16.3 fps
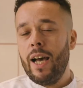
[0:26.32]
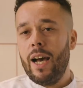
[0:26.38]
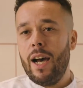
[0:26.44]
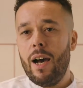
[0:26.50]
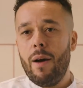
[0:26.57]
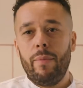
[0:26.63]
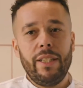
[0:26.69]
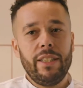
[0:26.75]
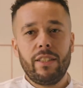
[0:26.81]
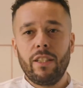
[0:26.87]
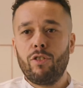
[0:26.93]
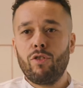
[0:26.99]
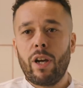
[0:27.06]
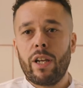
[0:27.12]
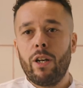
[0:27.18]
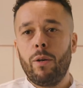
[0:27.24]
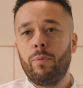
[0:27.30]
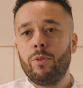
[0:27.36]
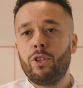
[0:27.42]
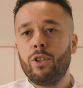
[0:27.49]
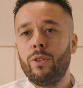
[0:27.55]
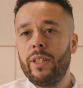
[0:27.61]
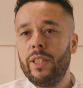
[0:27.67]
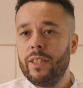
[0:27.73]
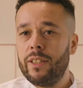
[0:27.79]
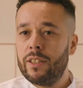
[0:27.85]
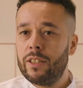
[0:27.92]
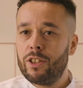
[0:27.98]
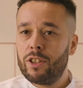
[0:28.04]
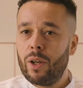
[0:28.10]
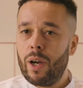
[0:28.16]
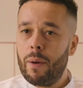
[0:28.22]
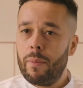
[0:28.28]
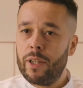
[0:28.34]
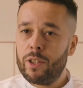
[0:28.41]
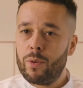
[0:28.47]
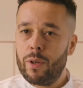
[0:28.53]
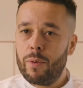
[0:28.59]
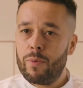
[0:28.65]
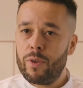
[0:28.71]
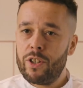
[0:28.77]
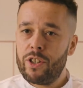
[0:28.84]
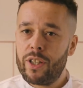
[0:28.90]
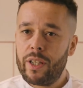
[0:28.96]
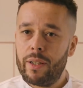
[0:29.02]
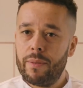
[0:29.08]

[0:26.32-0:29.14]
um, and it's a great opportunity to show how much we appreciate